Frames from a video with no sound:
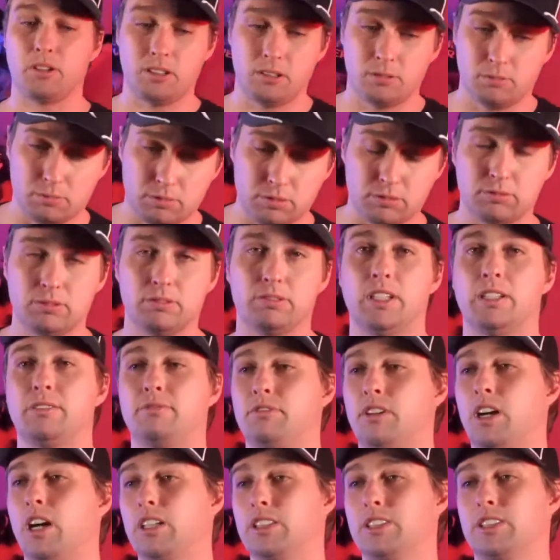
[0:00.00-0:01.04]
Oh, well, then
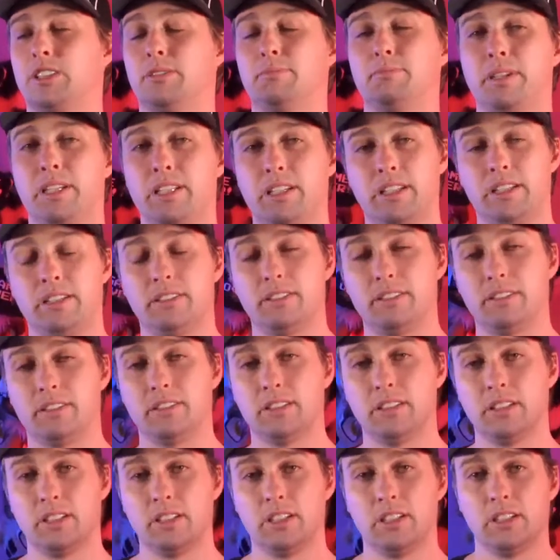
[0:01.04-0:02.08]
rocks should be illegal.
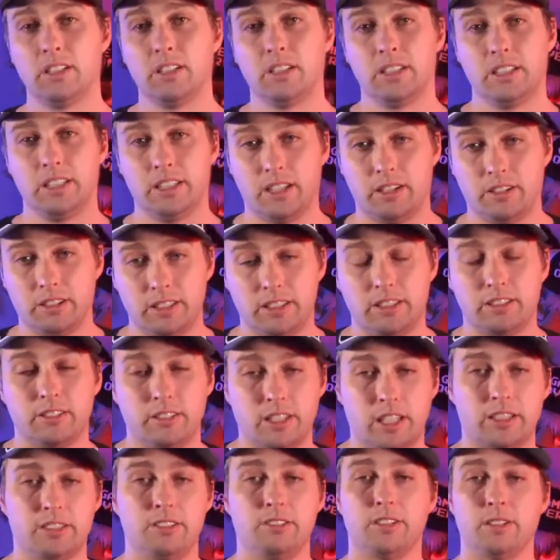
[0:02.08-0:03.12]
And
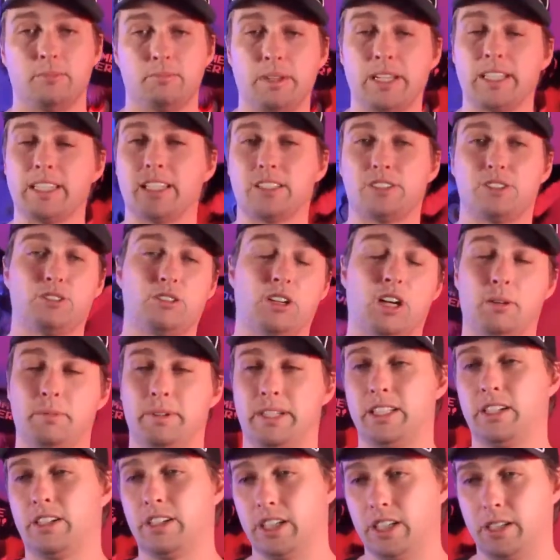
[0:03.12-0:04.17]
you can make that straw
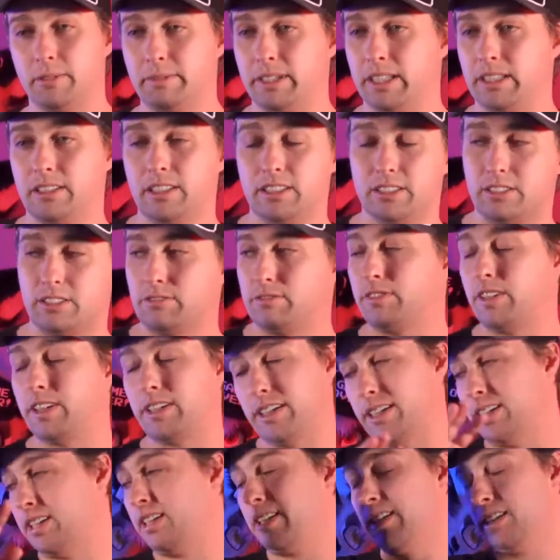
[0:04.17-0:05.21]
man argument, and it's
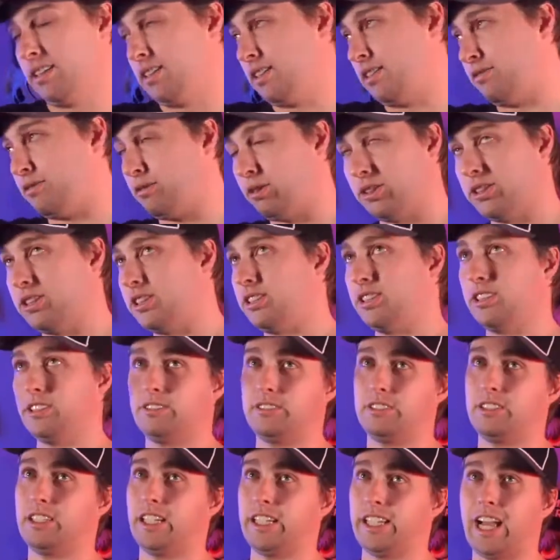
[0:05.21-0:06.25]
very, of course, this
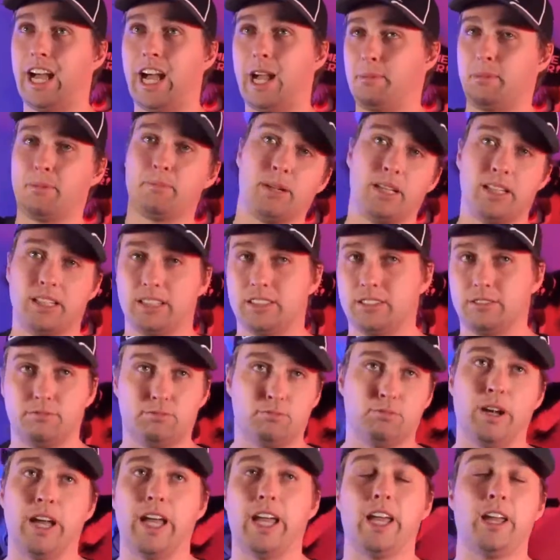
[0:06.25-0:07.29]
is like hyperbolic, this is
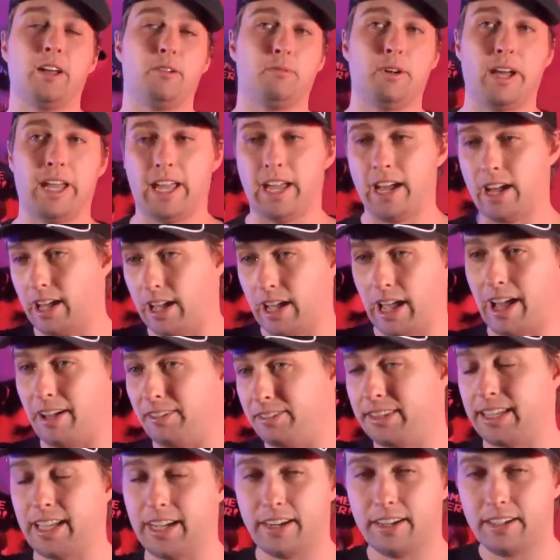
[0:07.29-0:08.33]
way, way
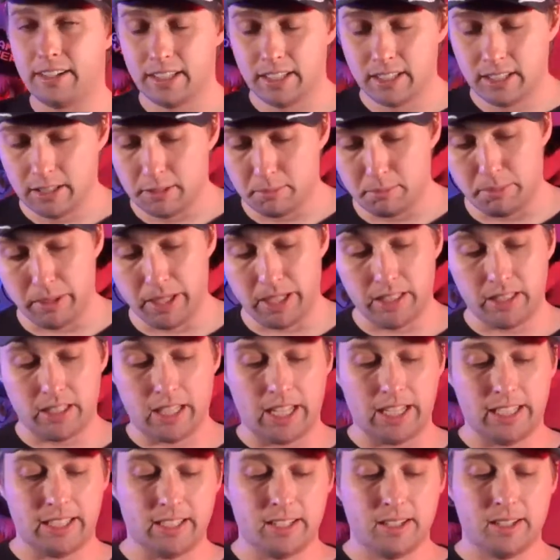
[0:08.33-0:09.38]
out there, but
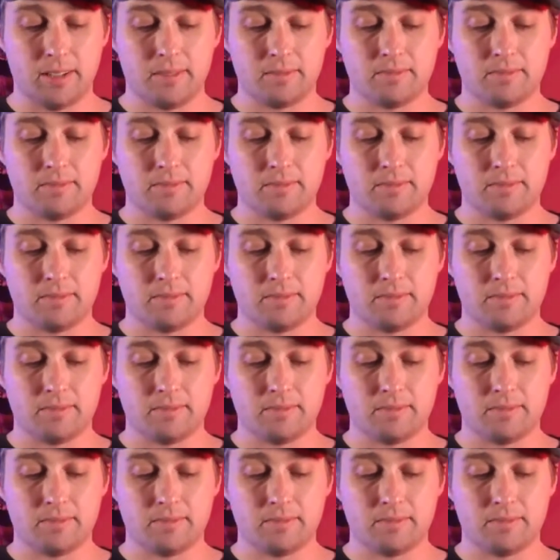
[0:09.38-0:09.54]
like